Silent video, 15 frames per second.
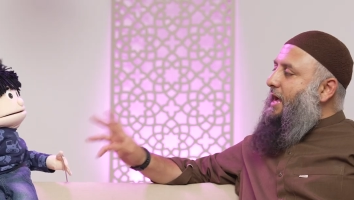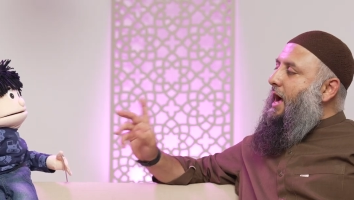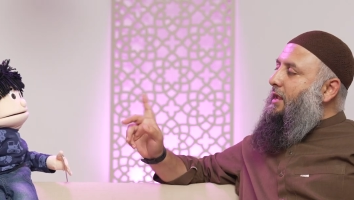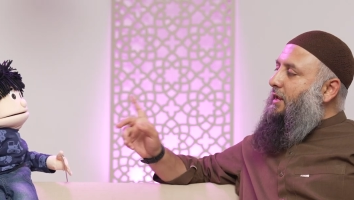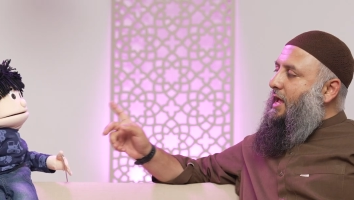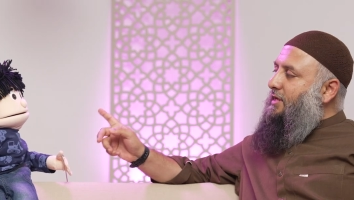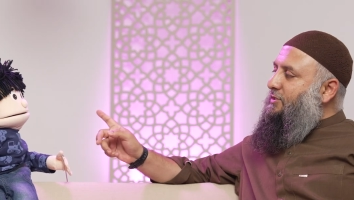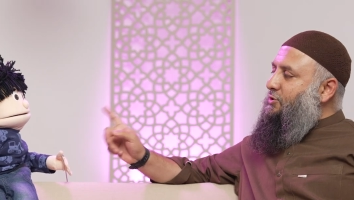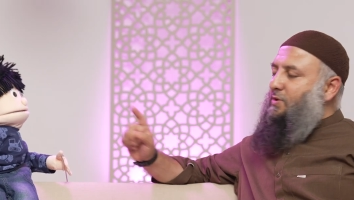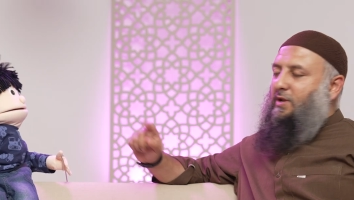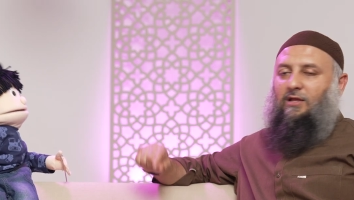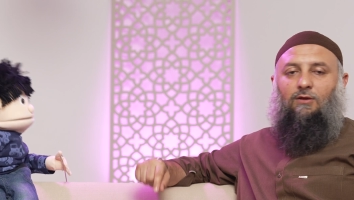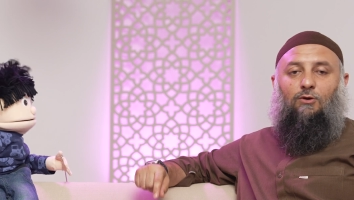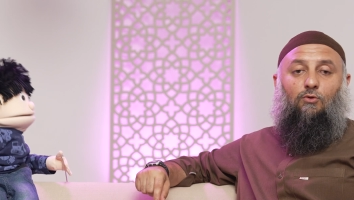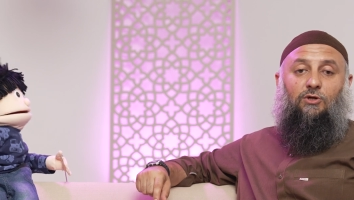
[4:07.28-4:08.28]
I'll ask you
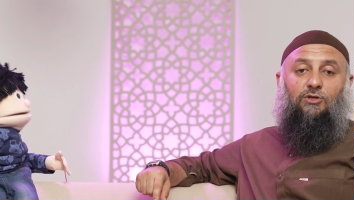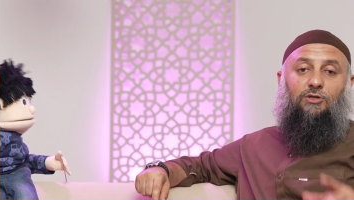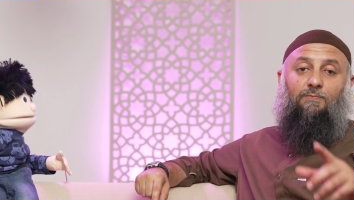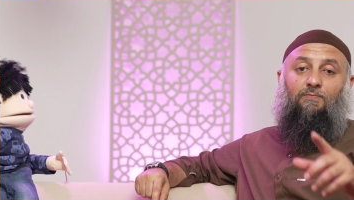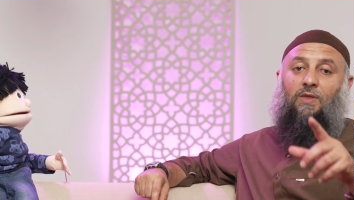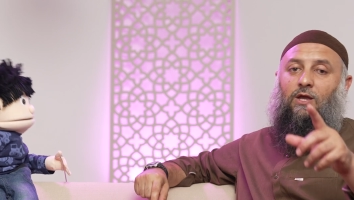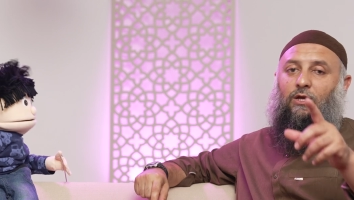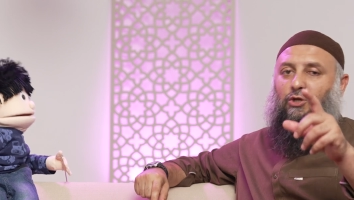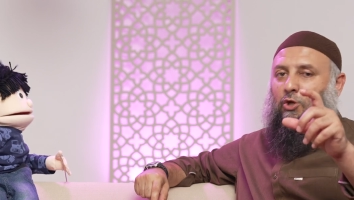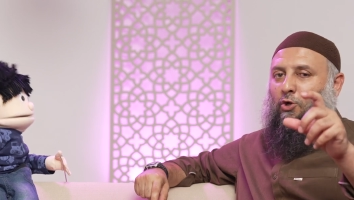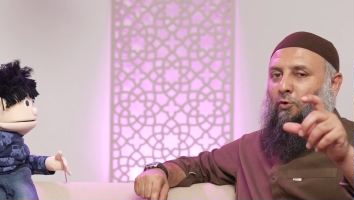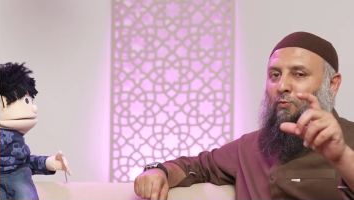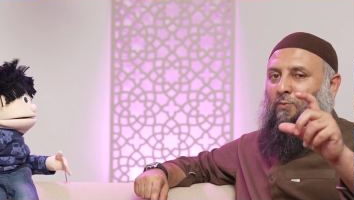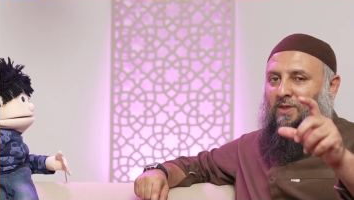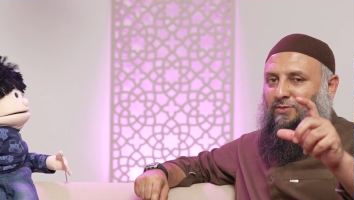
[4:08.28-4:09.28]
another question. You
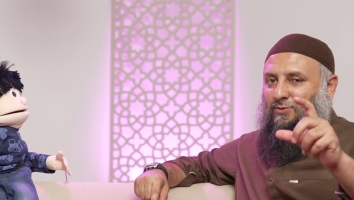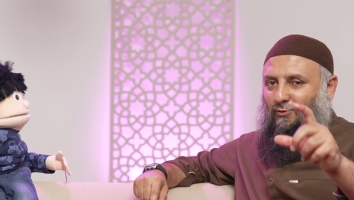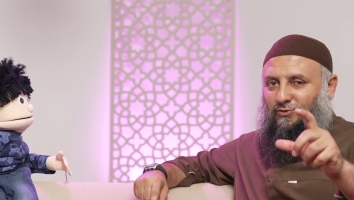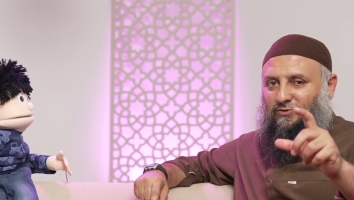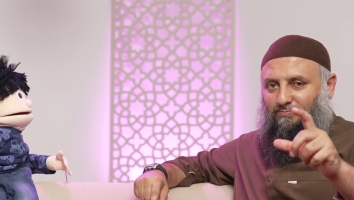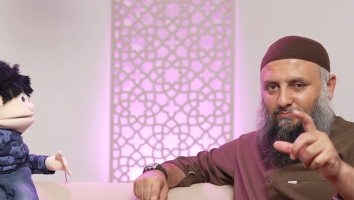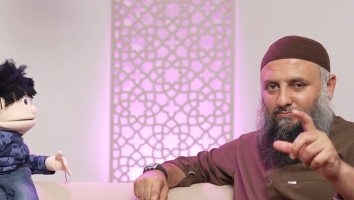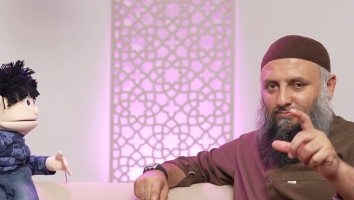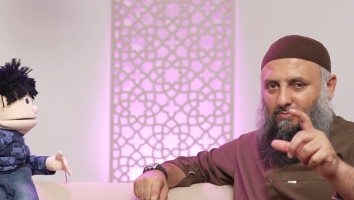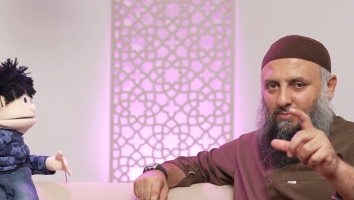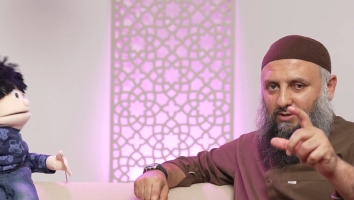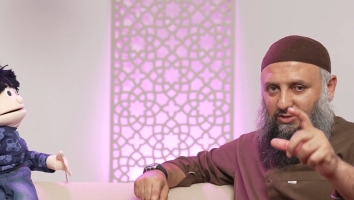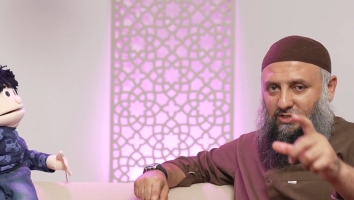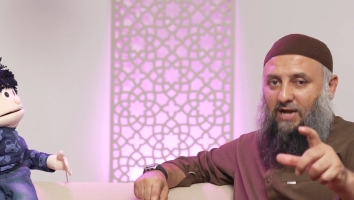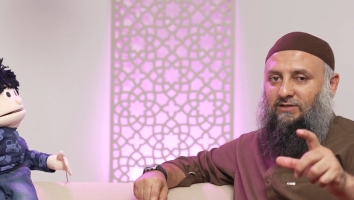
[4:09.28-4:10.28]
know, with those
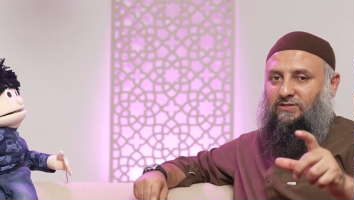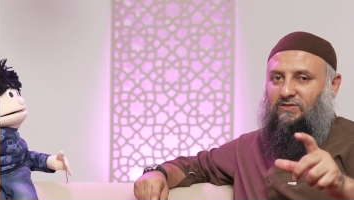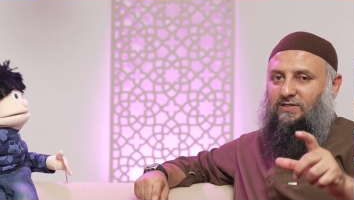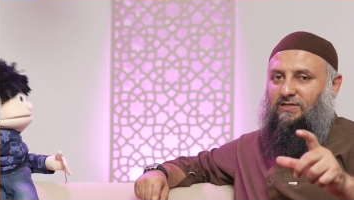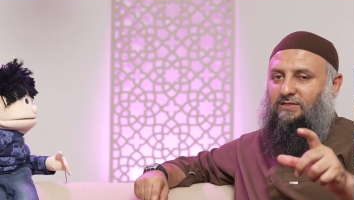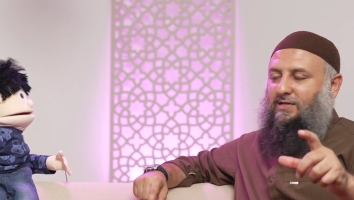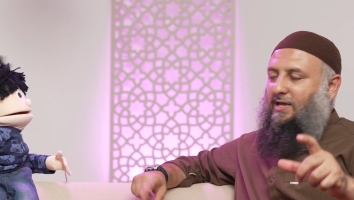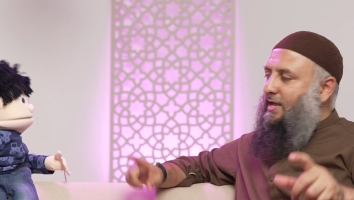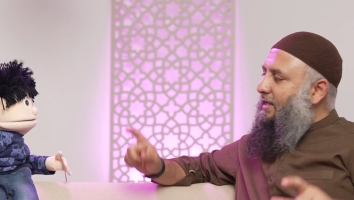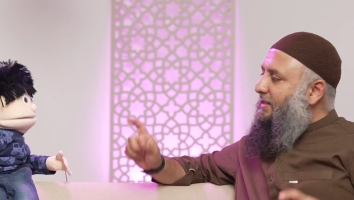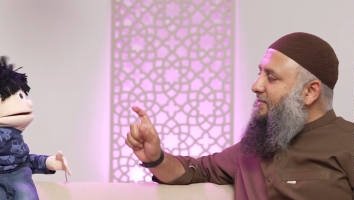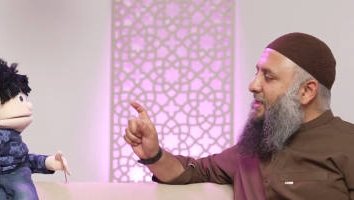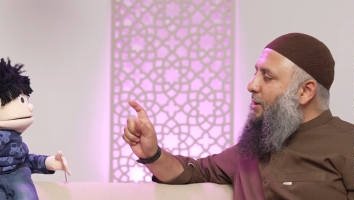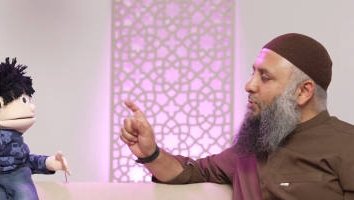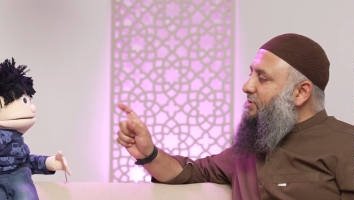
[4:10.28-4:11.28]
youngsters,
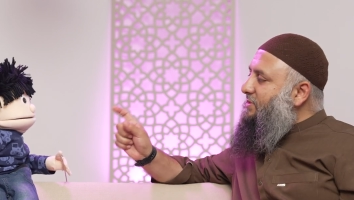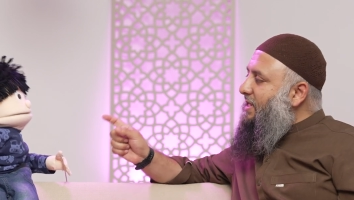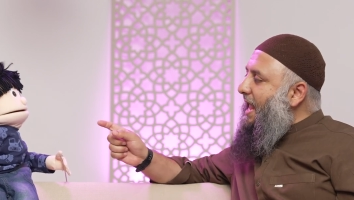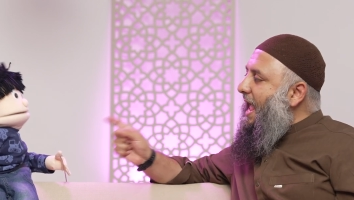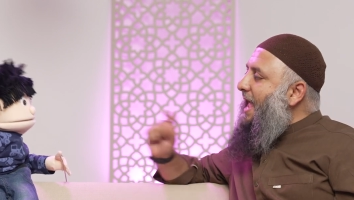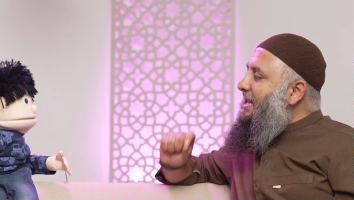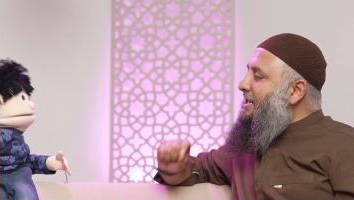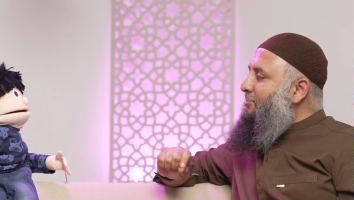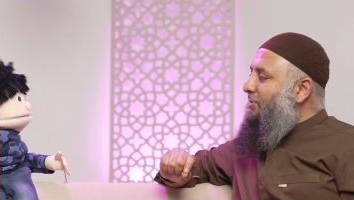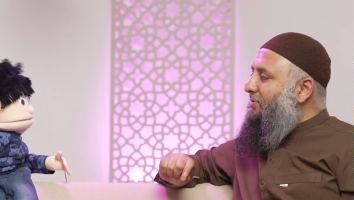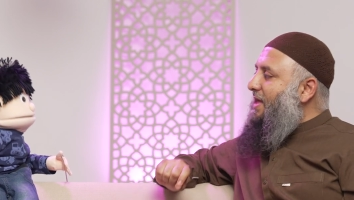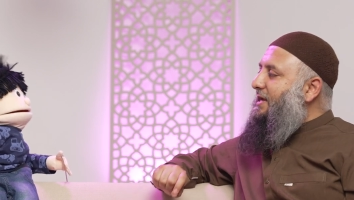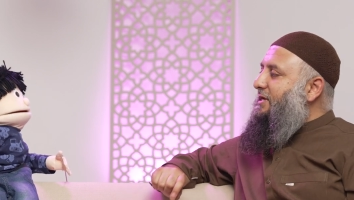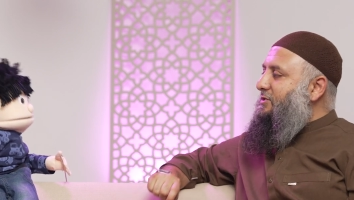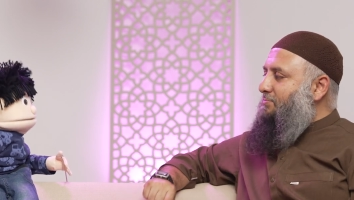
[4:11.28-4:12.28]
there was an animal
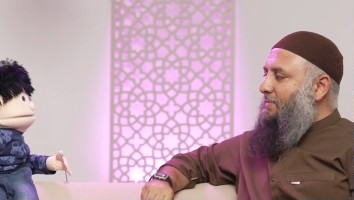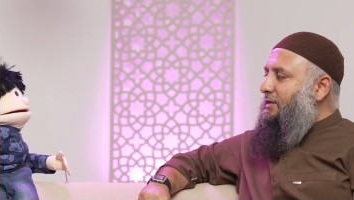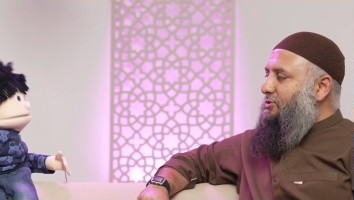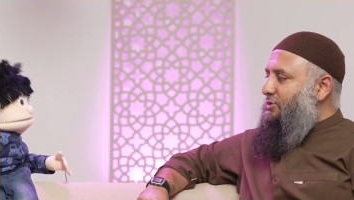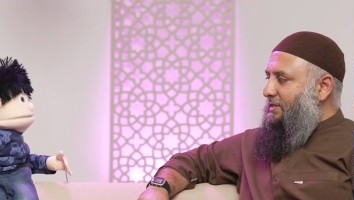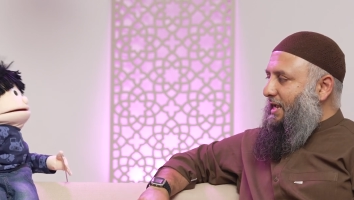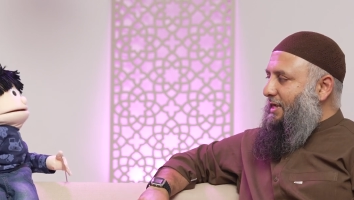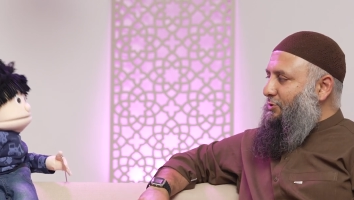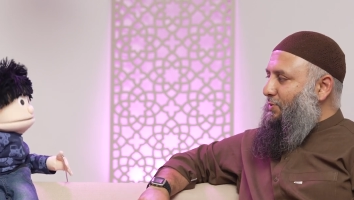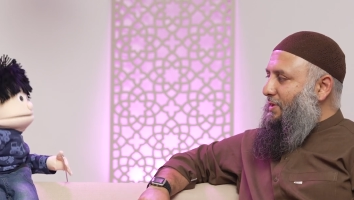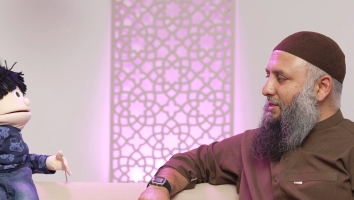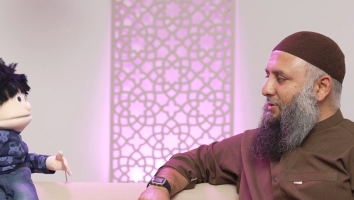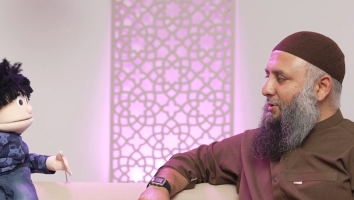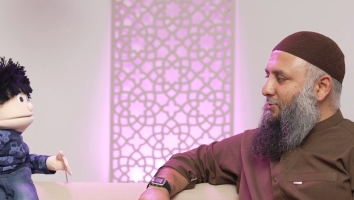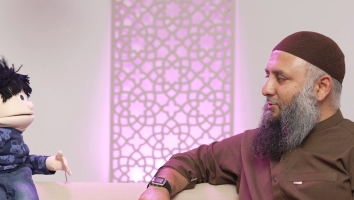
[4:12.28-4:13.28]
that is mentioned as well
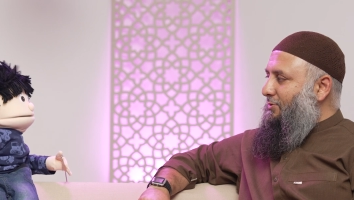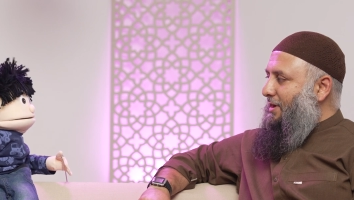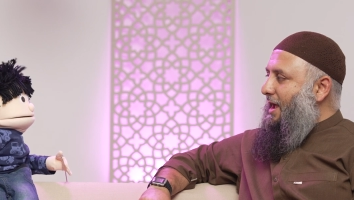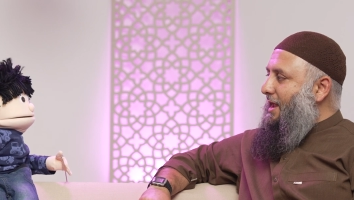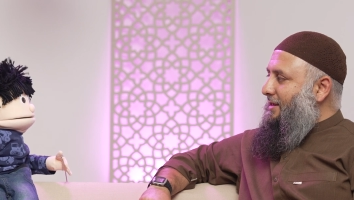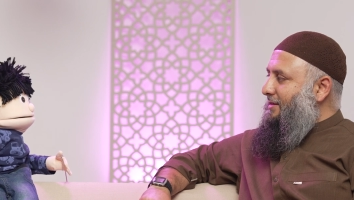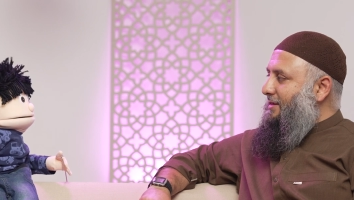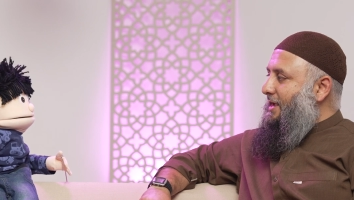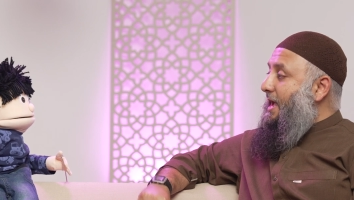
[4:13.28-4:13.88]
in the Quran.